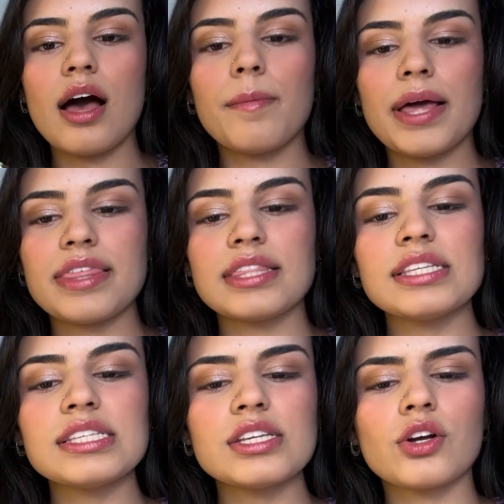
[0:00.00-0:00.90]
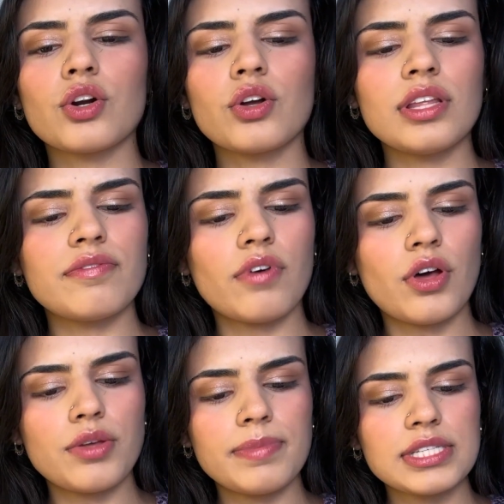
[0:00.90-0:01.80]
I think this is a curl and
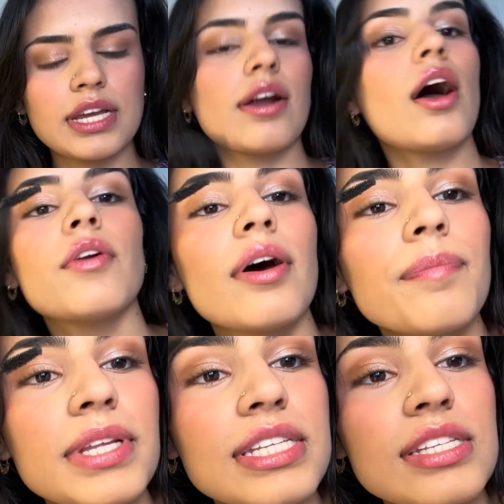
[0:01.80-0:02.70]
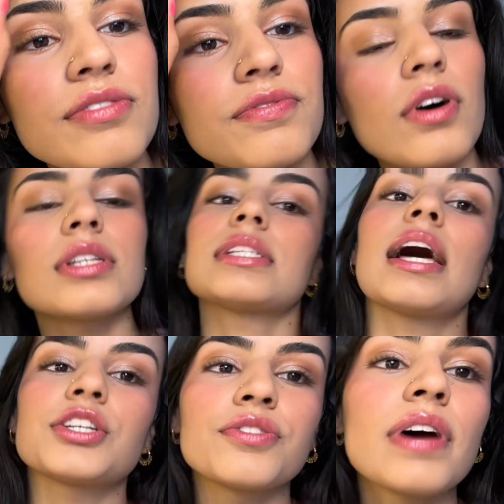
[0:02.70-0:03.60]
volume mascara. Oh no, this is a false
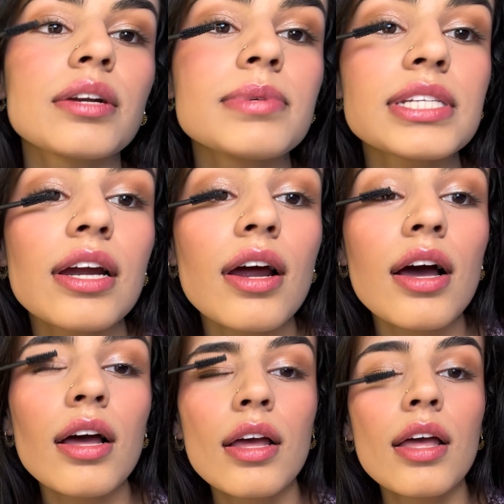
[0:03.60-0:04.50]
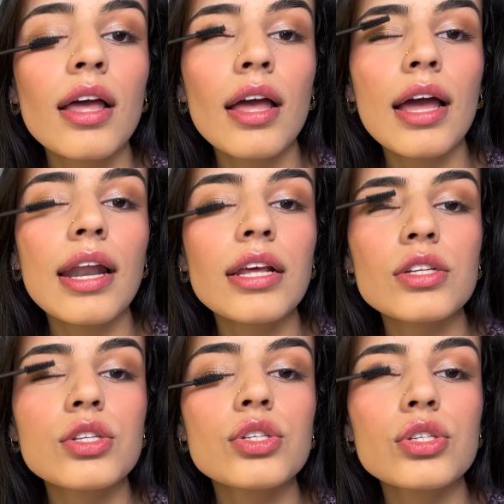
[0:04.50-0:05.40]
lash effect mascara. And
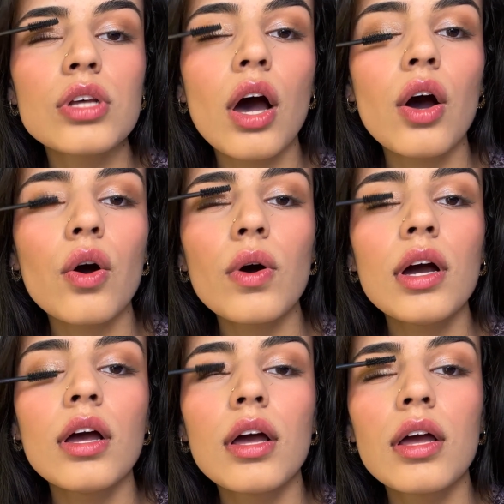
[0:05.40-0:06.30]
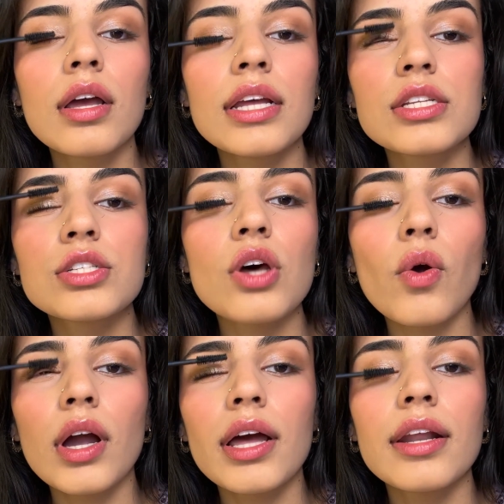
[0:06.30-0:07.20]
it's so
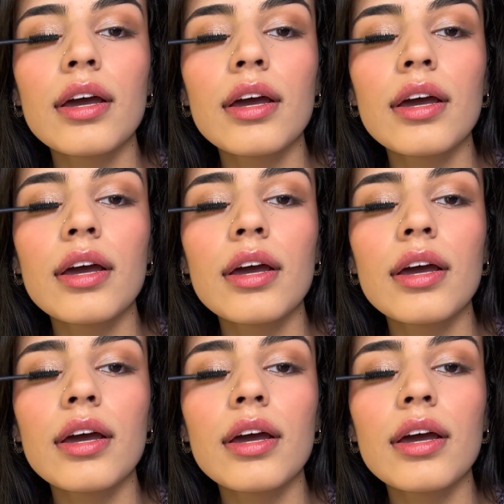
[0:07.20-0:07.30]
good.